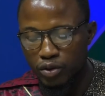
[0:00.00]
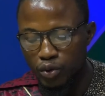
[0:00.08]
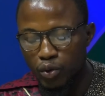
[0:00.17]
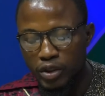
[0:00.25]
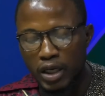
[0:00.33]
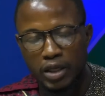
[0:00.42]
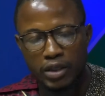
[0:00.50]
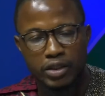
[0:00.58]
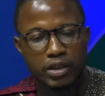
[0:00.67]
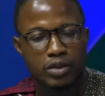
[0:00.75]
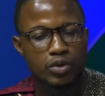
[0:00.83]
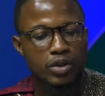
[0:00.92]
due
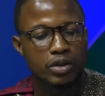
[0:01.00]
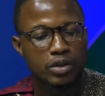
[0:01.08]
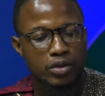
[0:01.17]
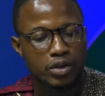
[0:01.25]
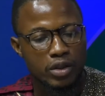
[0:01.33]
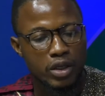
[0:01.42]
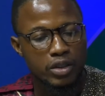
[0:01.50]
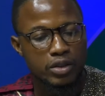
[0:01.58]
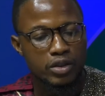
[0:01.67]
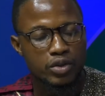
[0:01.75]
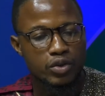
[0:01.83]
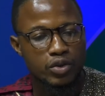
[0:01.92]
diligence to the to the
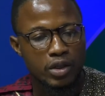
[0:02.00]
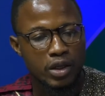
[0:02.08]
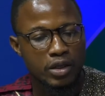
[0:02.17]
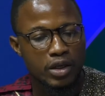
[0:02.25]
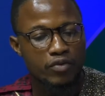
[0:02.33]
constitution and